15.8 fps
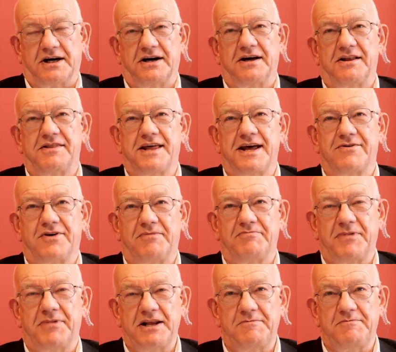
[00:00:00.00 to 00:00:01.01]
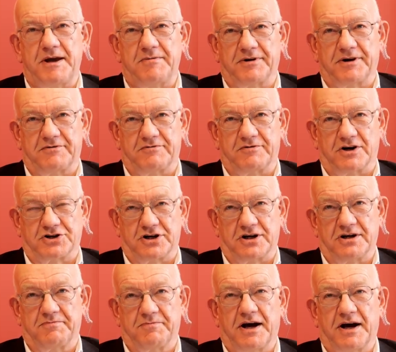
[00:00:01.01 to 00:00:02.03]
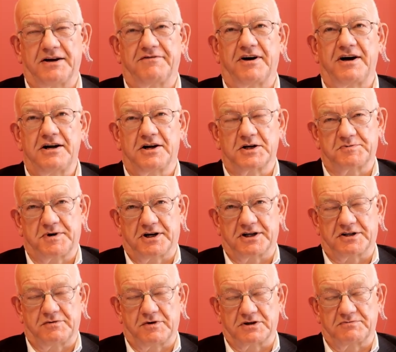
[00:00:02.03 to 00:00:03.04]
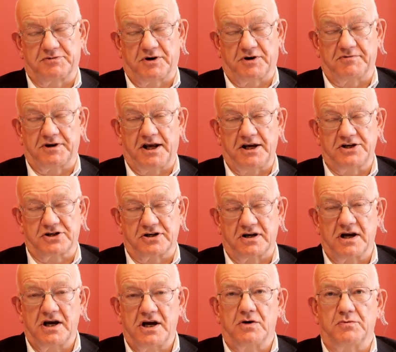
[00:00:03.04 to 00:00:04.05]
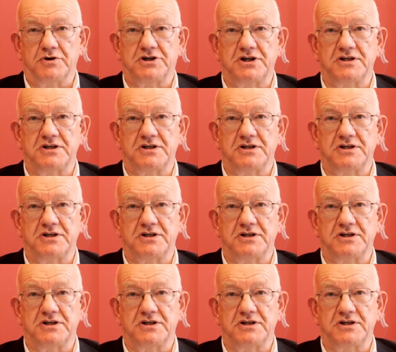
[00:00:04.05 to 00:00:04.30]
There are many people in Russia, and a very large part of the Russian population, which is